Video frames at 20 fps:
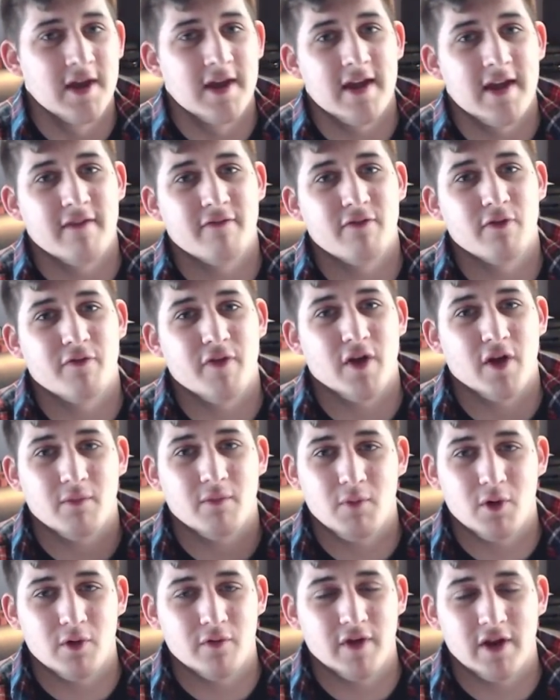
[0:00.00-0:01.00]
If you felt
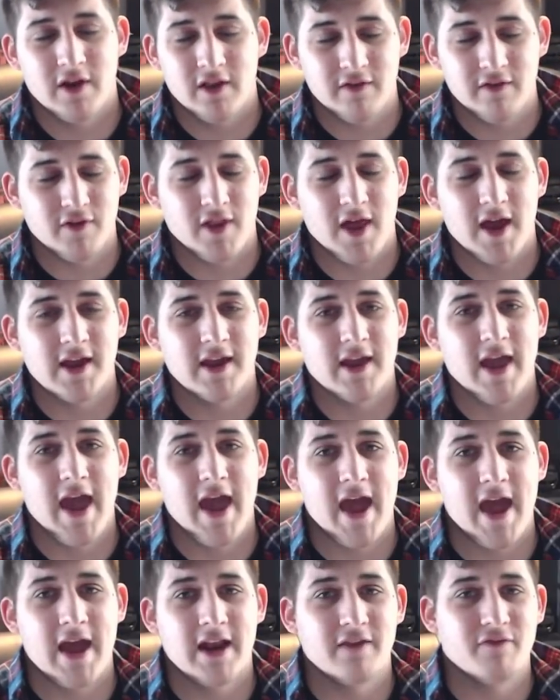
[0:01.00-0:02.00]
motivated, leave a like.
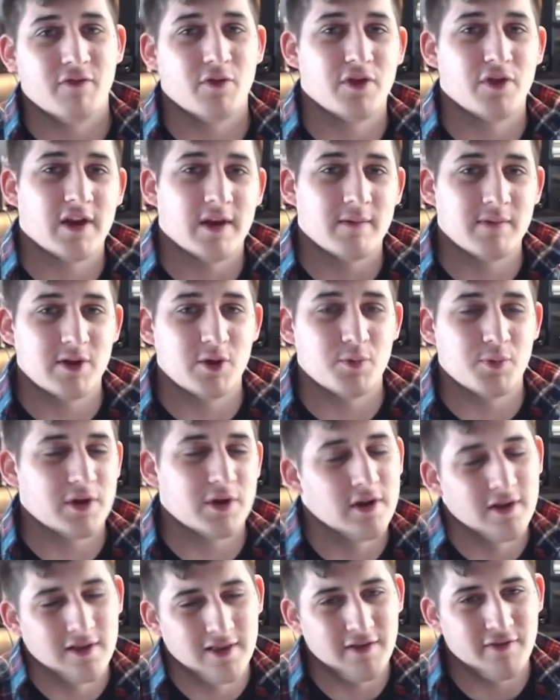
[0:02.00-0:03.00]
And if you think I'm
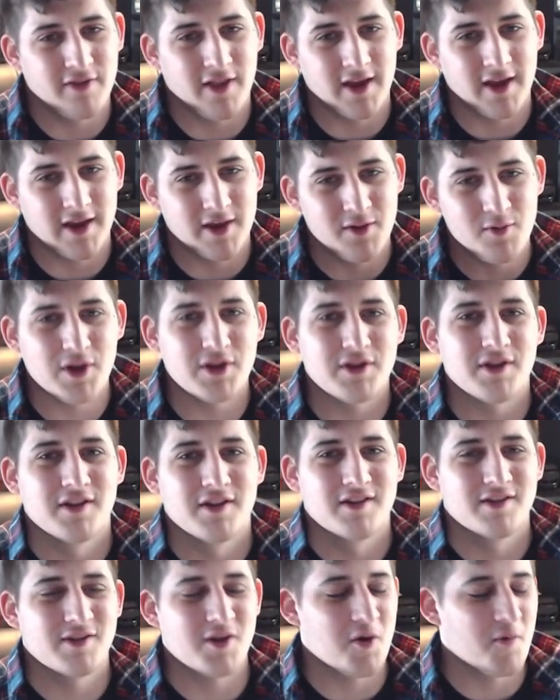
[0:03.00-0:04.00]
stupid, leave a like anyways.
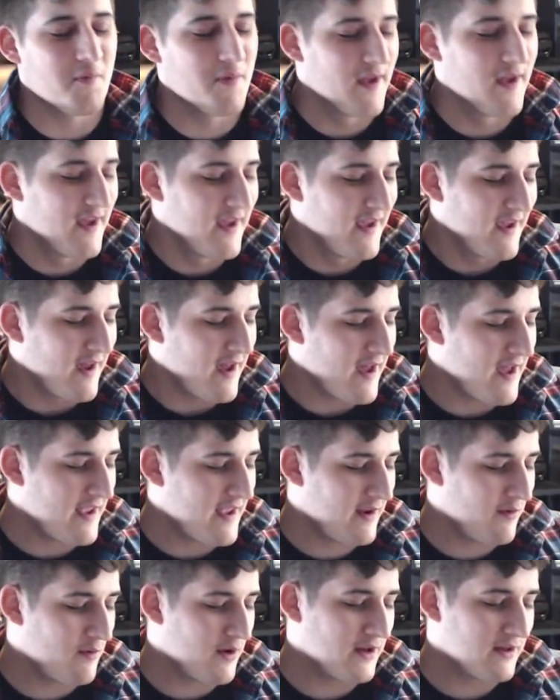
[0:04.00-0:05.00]
So
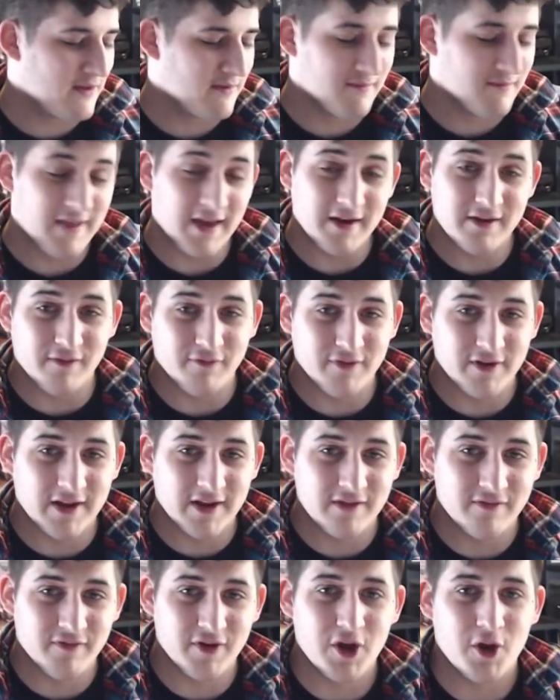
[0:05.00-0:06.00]
anyways, that's it for
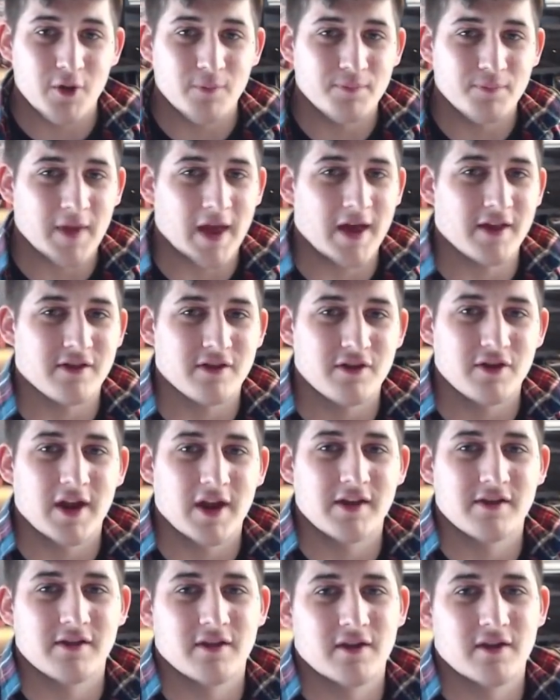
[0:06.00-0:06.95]
today's video. I'll see you guys in the